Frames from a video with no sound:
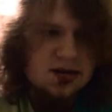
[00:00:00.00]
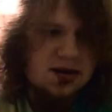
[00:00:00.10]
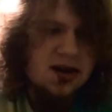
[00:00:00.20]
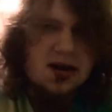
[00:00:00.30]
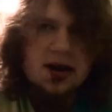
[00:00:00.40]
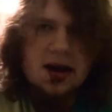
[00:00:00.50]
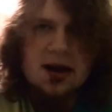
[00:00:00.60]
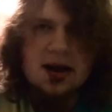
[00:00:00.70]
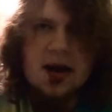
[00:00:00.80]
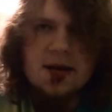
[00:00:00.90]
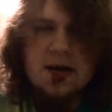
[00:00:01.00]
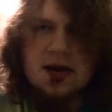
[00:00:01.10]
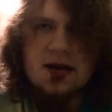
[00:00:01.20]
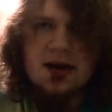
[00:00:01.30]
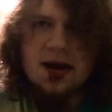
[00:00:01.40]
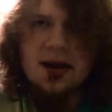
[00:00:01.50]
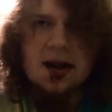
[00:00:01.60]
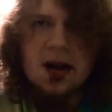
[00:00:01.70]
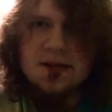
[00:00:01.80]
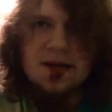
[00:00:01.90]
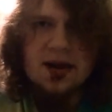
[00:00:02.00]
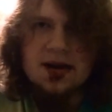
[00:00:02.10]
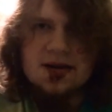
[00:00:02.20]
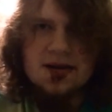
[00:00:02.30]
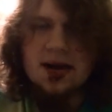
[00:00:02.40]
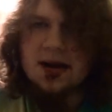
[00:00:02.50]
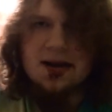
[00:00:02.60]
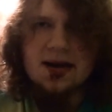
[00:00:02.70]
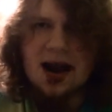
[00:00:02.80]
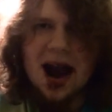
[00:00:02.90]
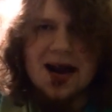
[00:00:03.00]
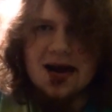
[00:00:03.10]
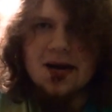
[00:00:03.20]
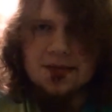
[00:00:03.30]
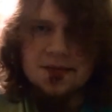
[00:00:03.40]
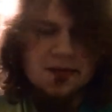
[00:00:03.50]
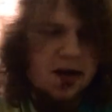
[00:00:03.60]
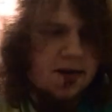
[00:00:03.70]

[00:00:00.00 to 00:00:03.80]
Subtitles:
That shit came out when I was like 11, like 8 years before I